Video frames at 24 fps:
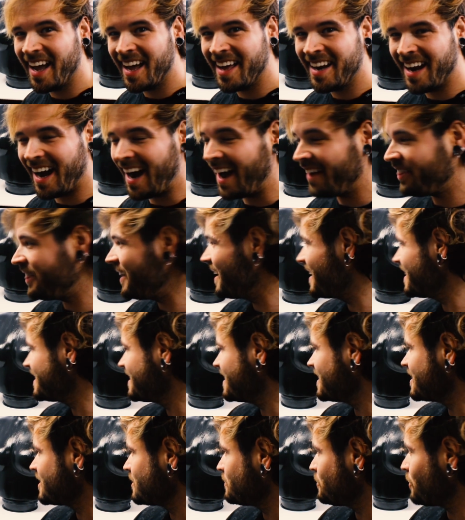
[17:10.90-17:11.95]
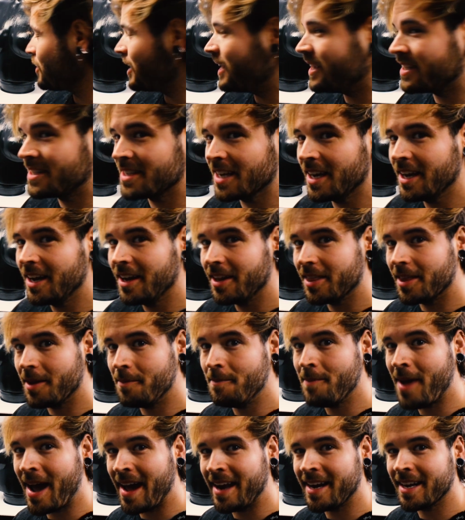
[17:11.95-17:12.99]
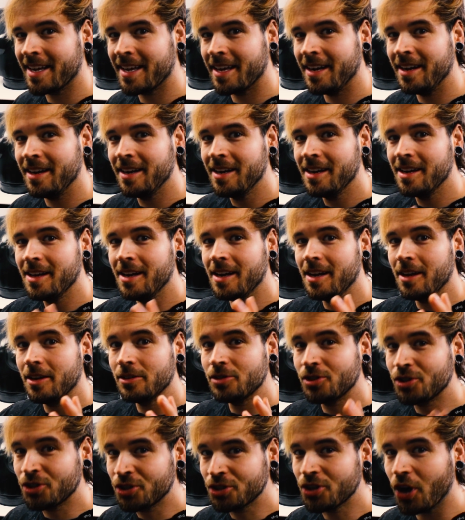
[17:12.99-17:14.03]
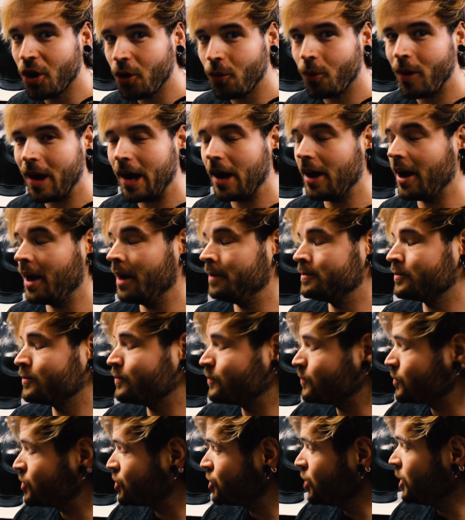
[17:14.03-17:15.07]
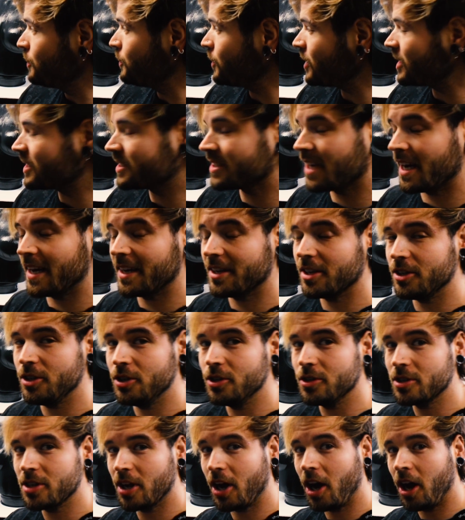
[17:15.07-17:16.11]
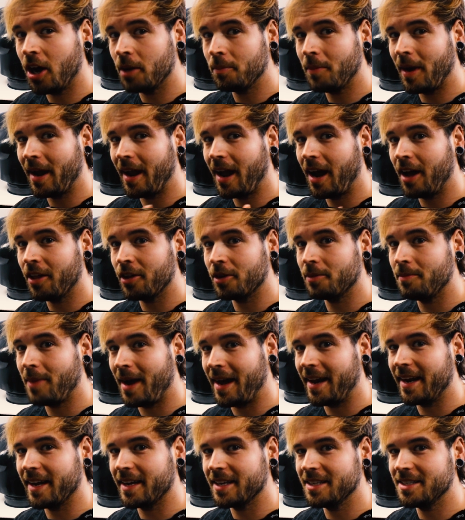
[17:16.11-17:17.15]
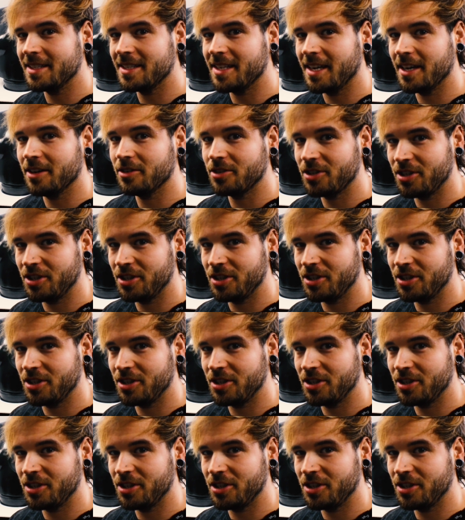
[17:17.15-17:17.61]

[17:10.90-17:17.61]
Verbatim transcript: and I think it displays the mannequin so well. I'm super excited to use it on my other mannequins there